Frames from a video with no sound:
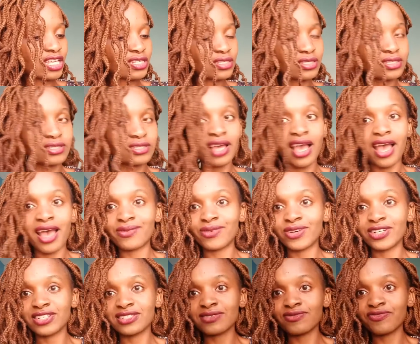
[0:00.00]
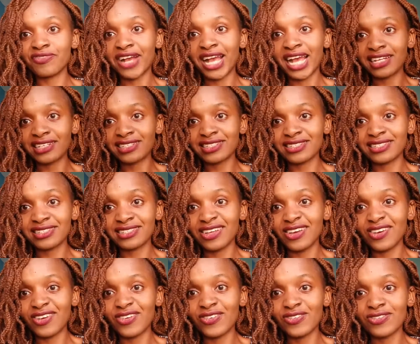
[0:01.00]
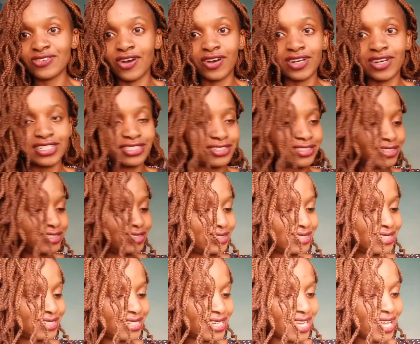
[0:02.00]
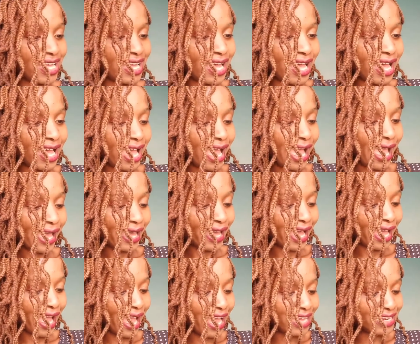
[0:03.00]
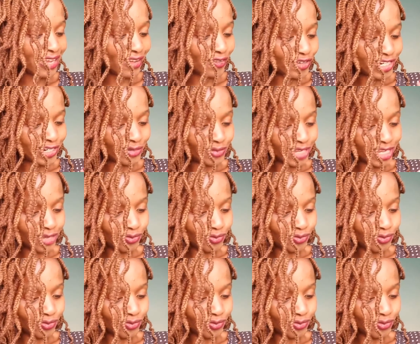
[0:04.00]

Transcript: this, I was fat. Oh God. I had a very